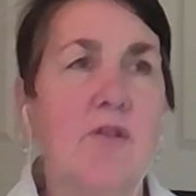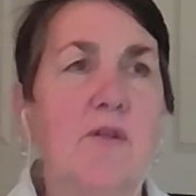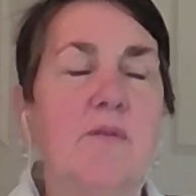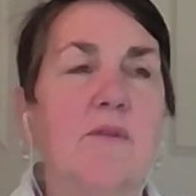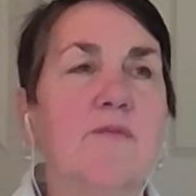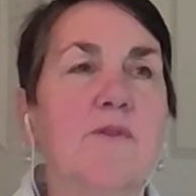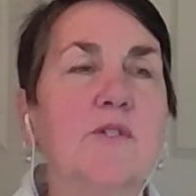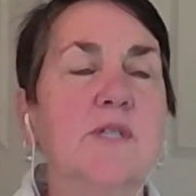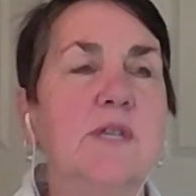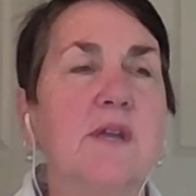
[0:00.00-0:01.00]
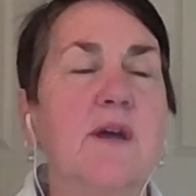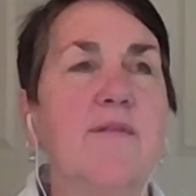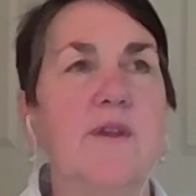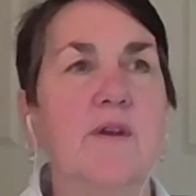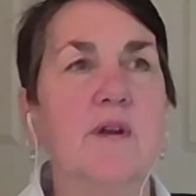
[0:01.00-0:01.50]
The diversity
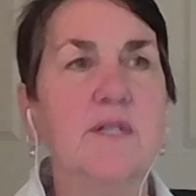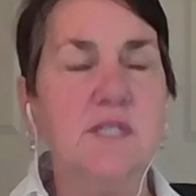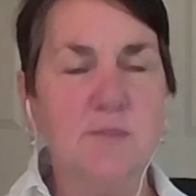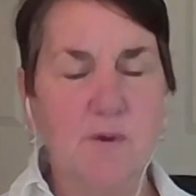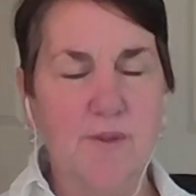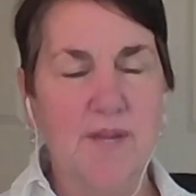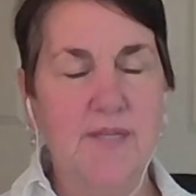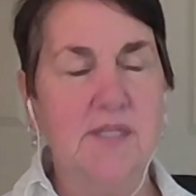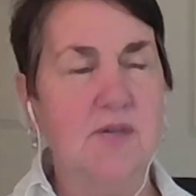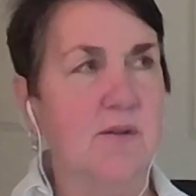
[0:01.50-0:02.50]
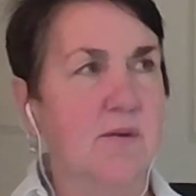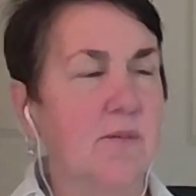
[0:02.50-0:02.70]
of the customer base.